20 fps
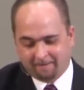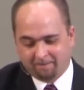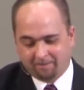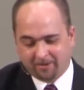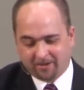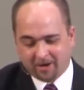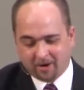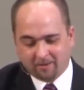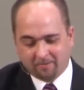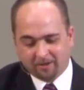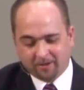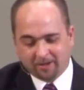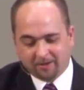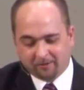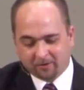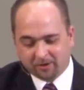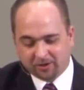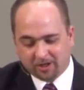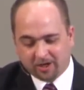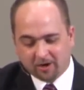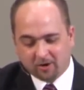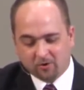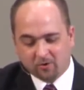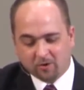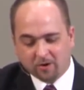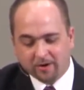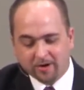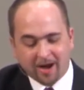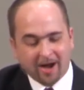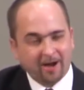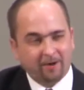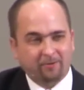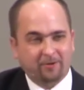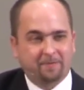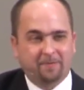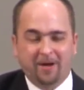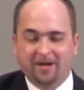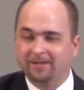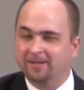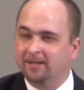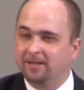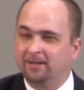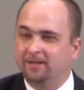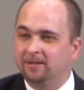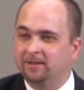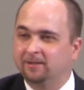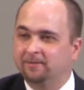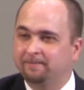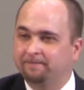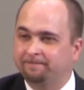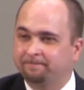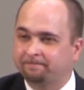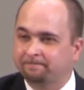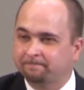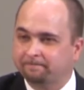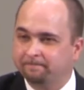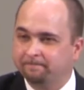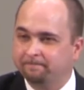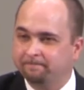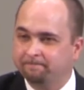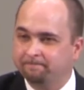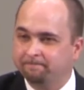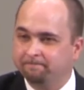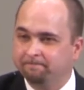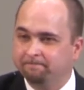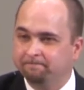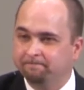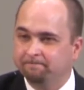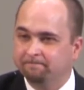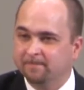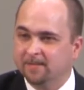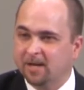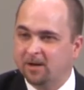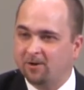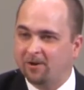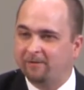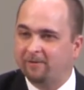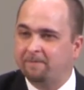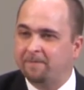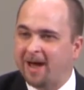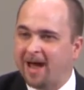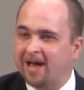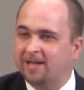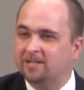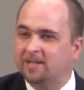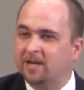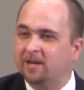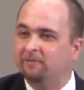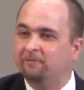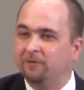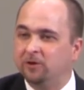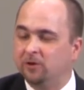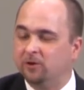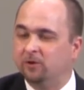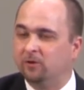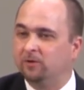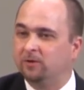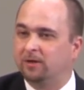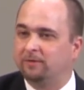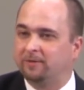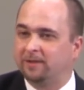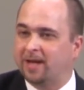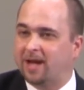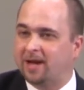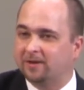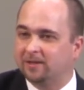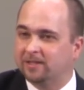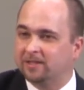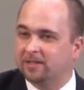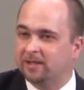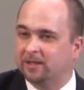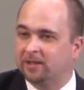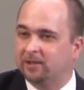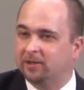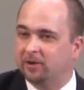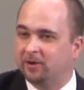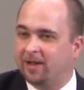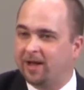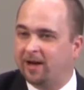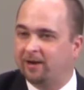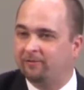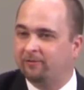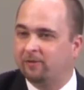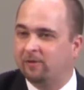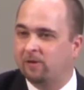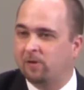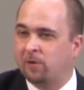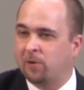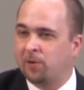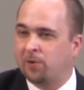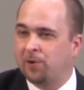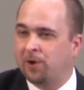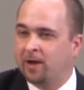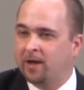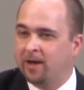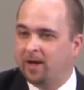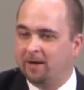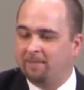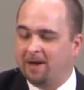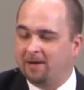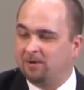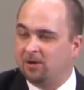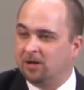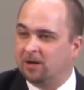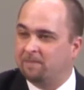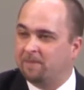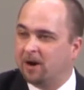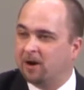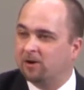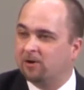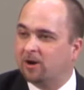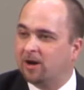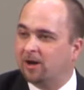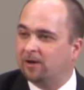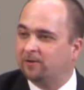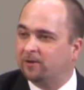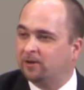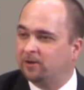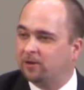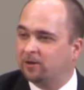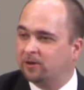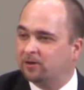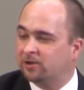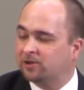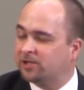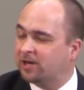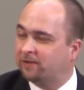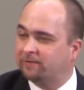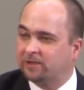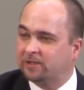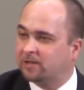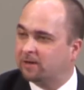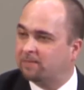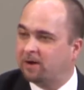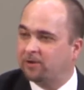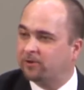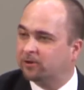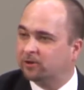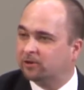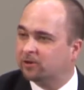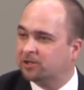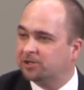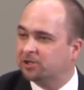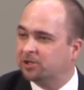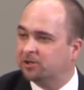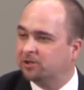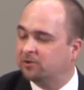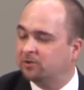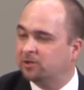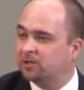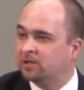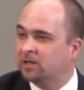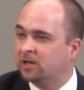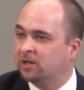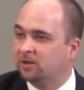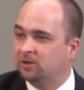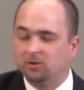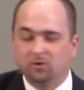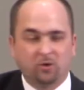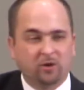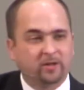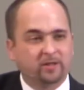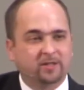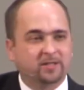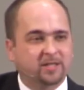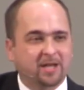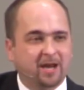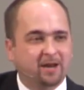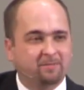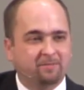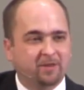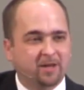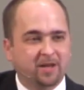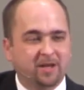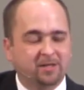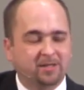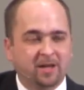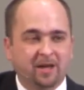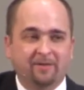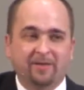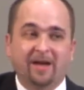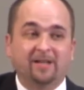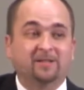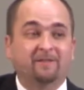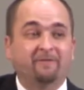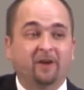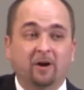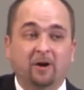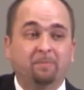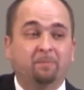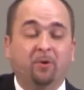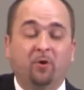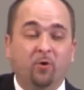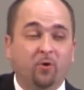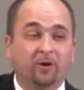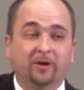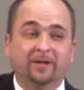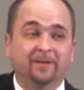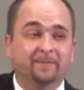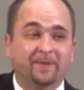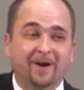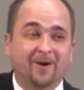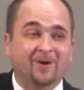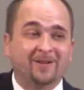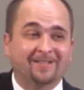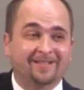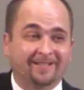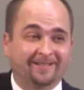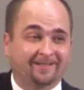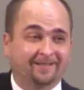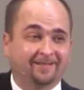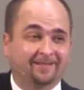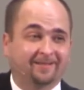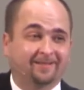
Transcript: But there are believers here who are not repentant, who have a passe view of allowing sin in your life. And maybe you compare your, yourself to some other Christian who is doing the same things. That is a very poor comparison.